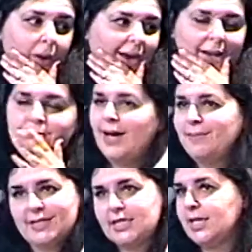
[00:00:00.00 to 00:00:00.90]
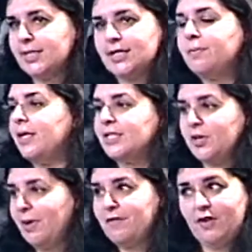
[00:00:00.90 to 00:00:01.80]
Well, I must have done something,
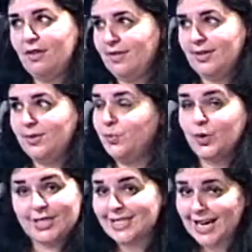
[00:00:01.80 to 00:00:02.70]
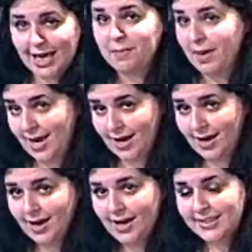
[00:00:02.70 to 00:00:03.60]
so my father wouldn't take me.